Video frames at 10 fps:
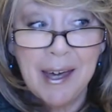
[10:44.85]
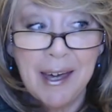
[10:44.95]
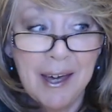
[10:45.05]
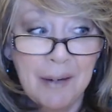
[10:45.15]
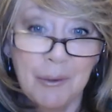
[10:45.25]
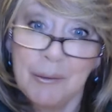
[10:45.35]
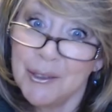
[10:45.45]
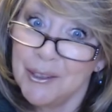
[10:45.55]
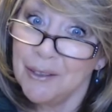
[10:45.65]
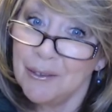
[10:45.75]
And we will
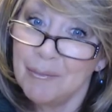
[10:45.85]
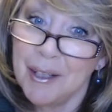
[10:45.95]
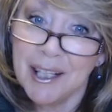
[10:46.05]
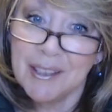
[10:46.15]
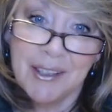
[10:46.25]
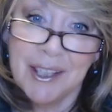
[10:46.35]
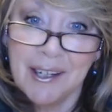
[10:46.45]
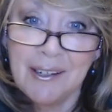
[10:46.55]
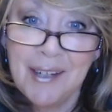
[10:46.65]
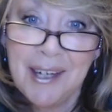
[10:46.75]
see you in my next
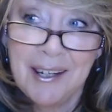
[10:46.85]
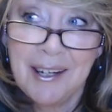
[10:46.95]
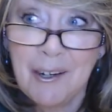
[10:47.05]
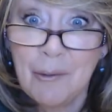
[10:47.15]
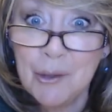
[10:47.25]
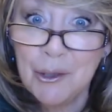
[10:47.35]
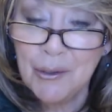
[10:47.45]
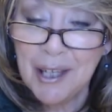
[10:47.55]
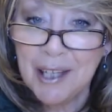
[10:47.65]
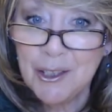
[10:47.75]
video. And I hope to
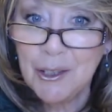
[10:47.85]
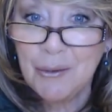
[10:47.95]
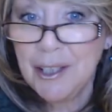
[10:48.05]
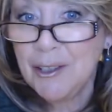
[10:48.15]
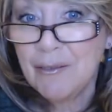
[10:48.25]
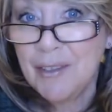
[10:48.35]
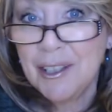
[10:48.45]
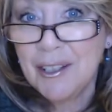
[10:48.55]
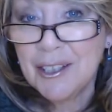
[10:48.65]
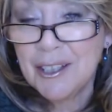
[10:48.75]
catch you in your
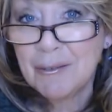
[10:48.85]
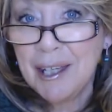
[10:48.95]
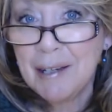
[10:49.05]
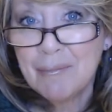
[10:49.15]
videos this week.